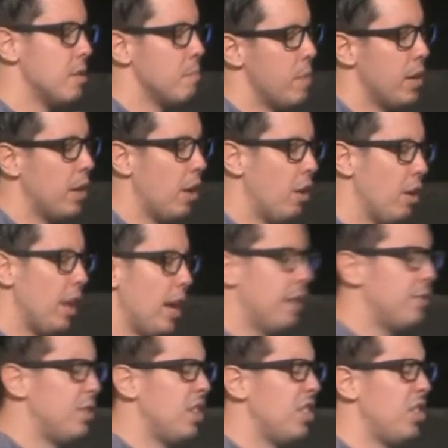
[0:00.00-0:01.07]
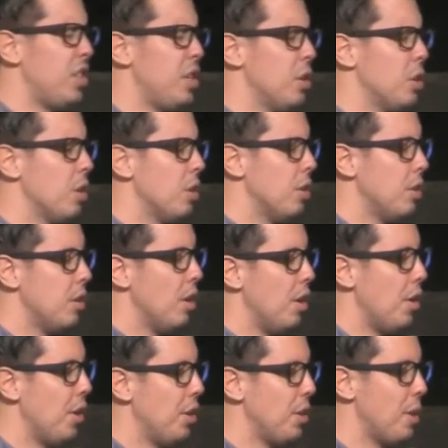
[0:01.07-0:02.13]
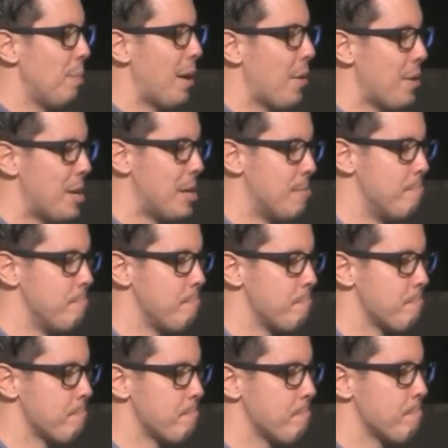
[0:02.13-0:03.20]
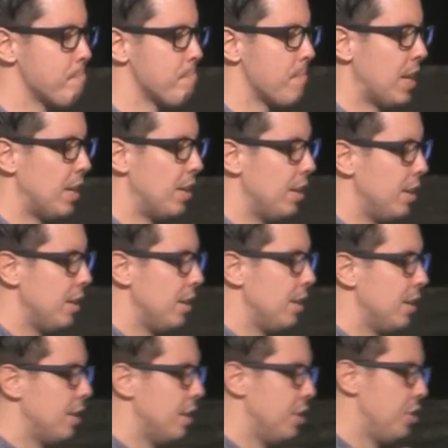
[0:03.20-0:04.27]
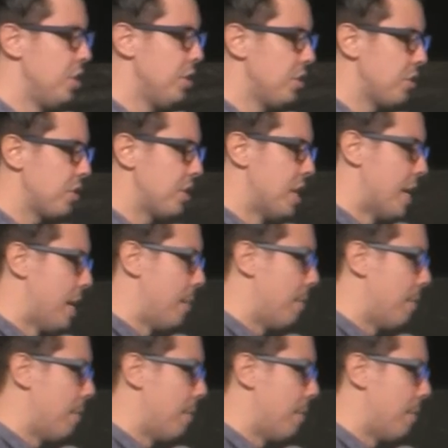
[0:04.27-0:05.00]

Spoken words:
Make our lives this year all about him. In Jesus' name,